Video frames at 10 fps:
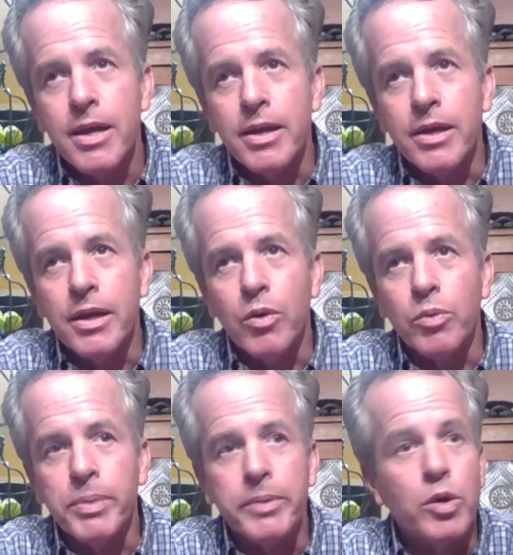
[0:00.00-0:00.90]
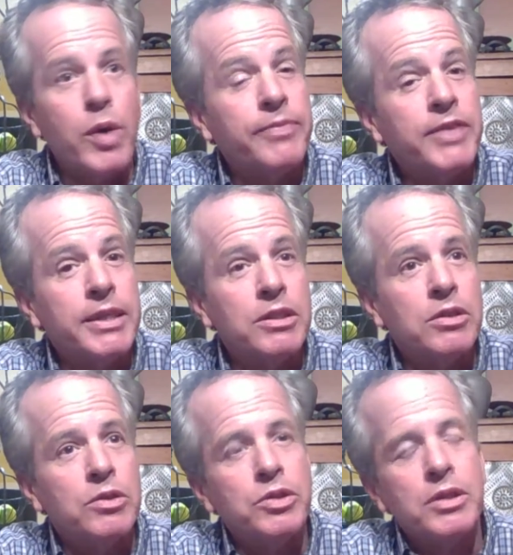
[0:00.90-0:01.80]
people who have
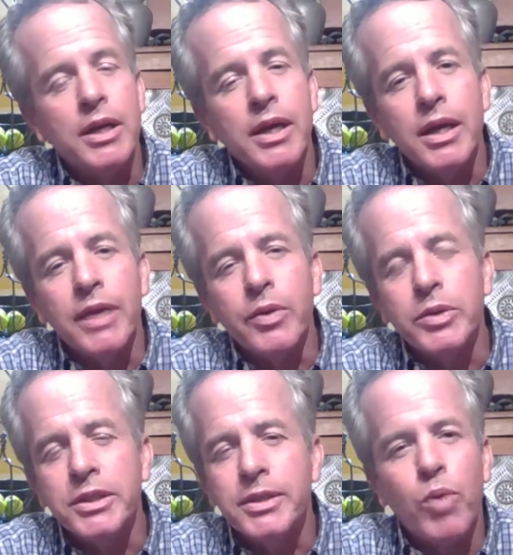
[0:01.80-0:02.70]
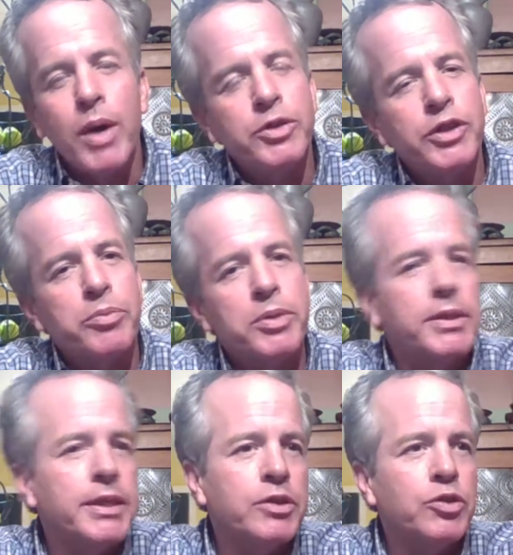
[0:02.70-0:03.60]
tattoos. And I've always said, why would you ever put a
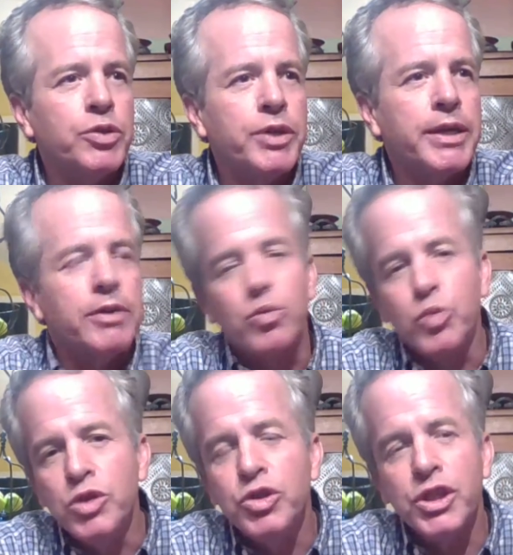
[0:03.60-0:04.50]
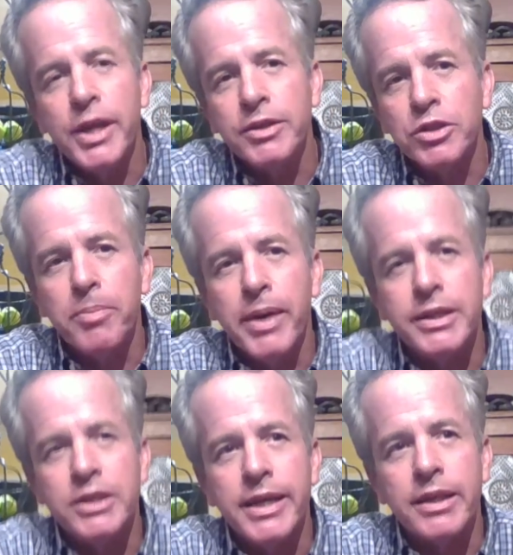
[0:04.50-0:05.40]
tattoo on your hand? Because when you shake
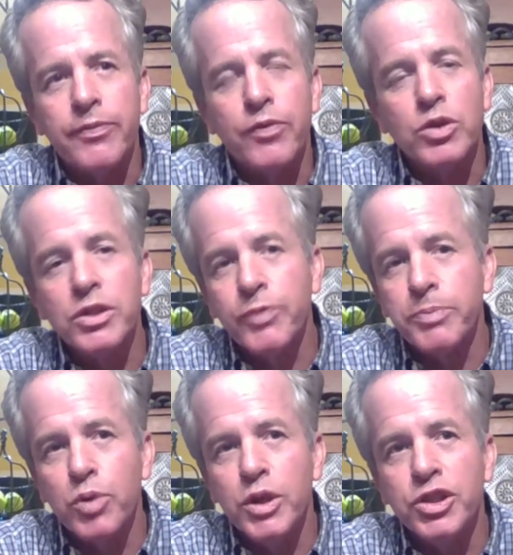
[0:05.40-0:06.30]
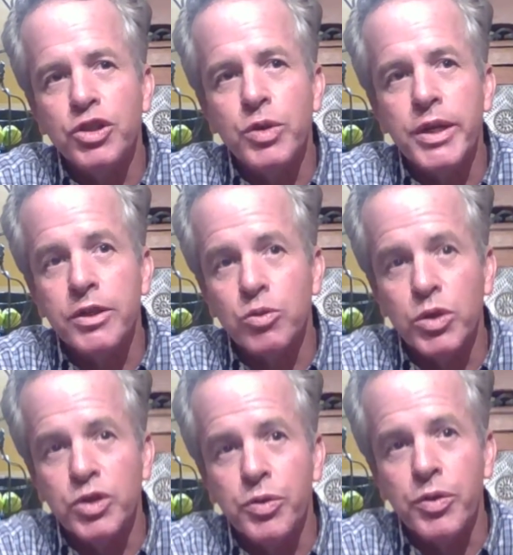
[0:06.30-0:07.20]
somebody's hand, the first impression you get is
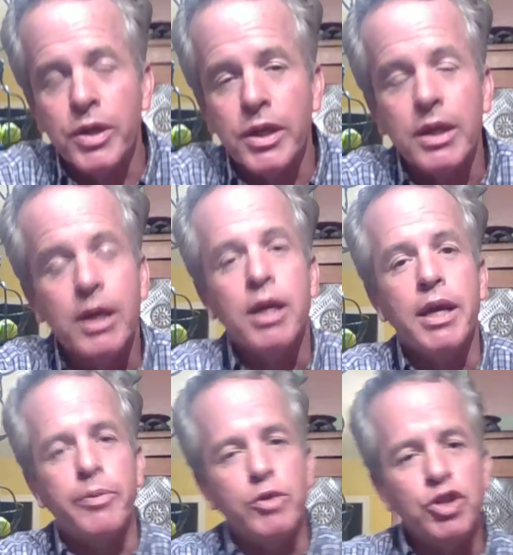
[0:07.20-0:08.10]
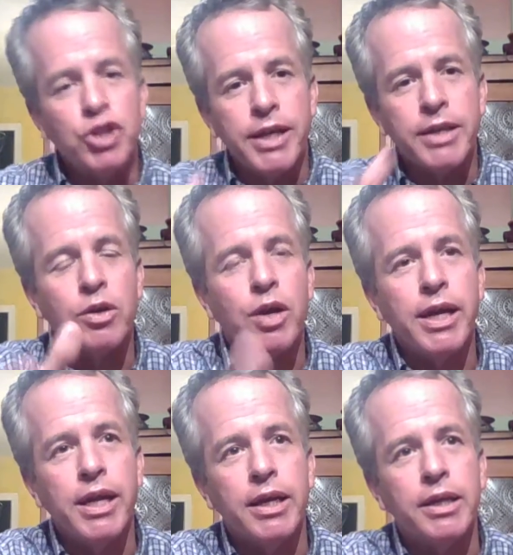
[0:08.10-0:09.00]
what you think. And when you shake their
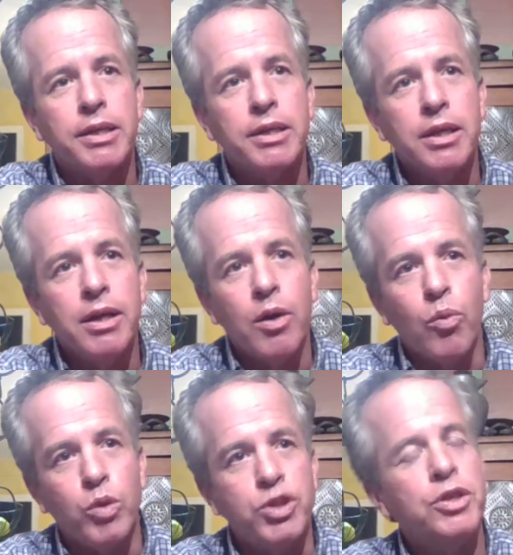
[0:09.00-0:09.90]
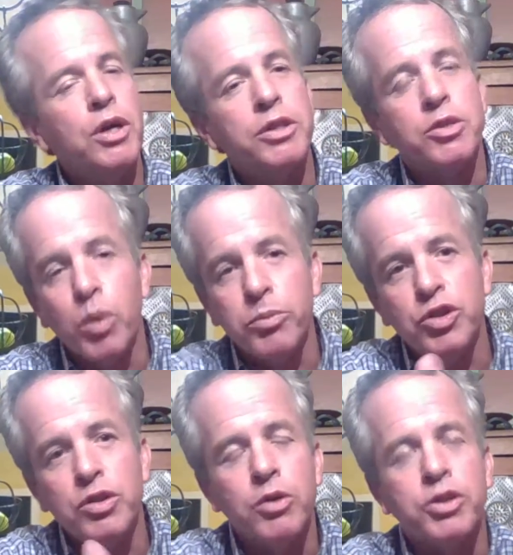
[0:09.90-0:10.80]
hand, what would you notice?
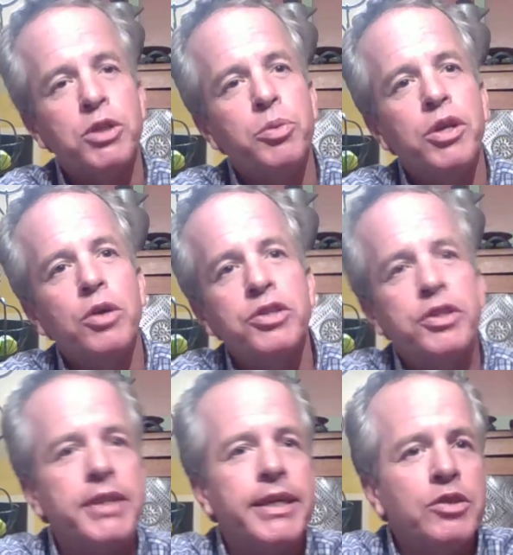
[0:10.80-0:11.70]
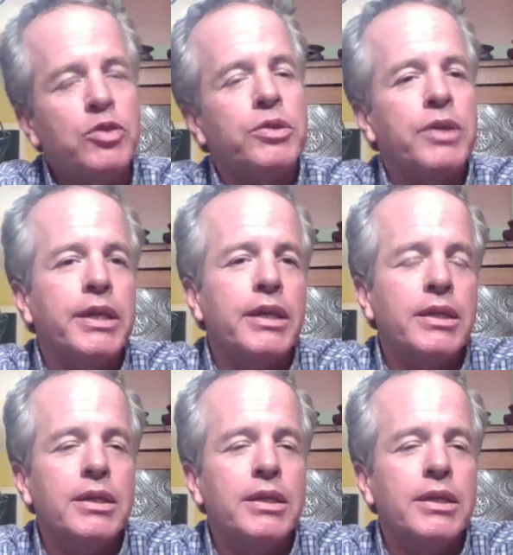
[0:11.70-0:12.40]
You would notice the tattoo in their hand.